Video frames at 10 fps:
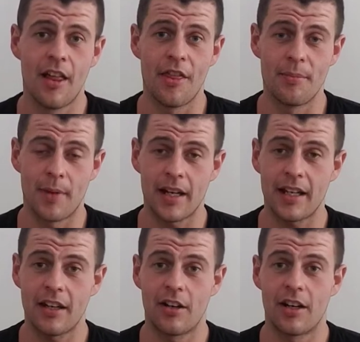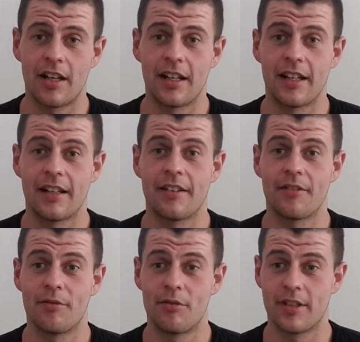The money I
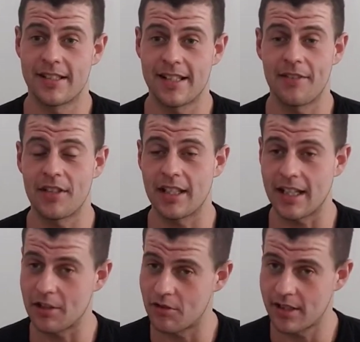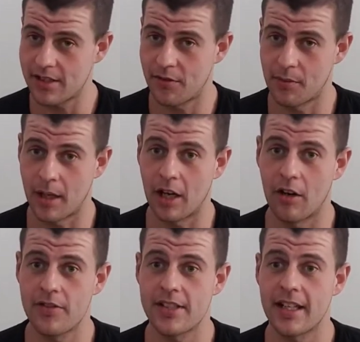received in interest from my
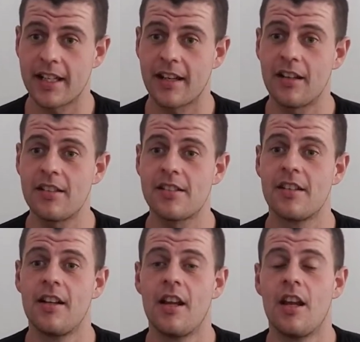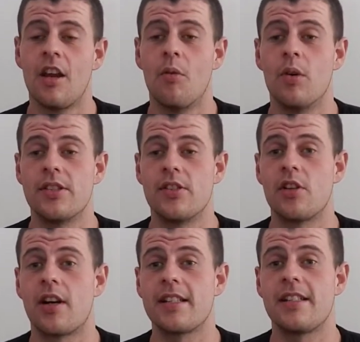offset account was
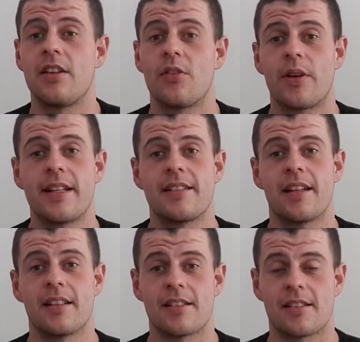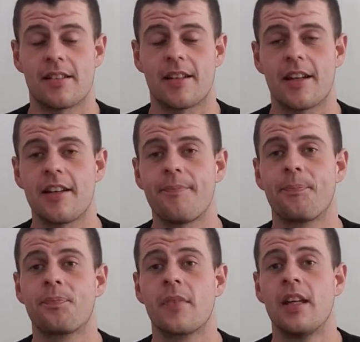93 cents, okay?
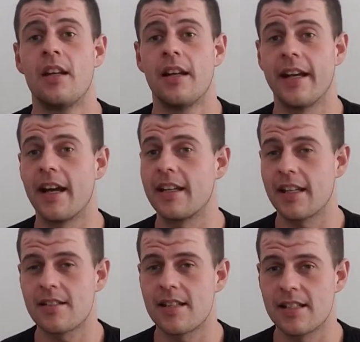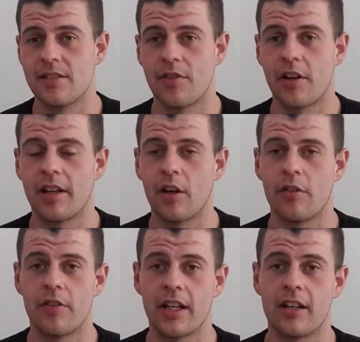Now, yes, this is a very low
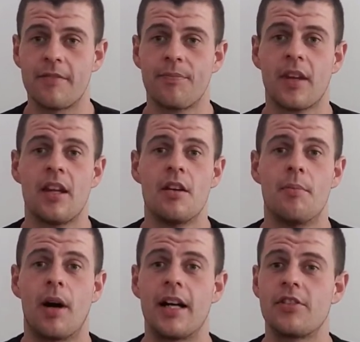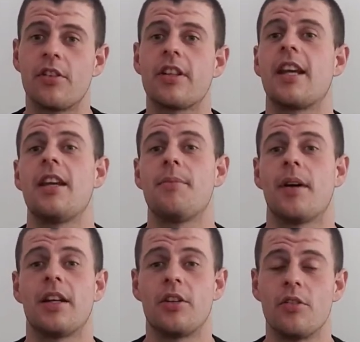figure, but I don't keep
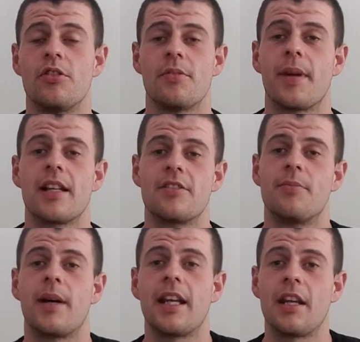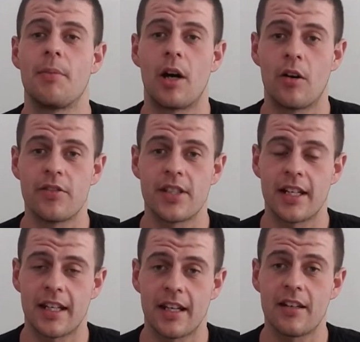a huge amount of money in my offset
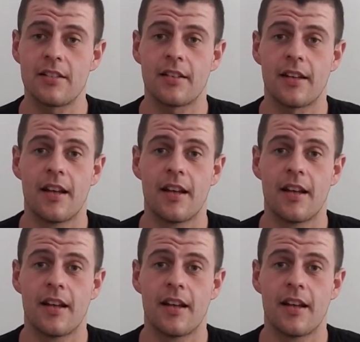account.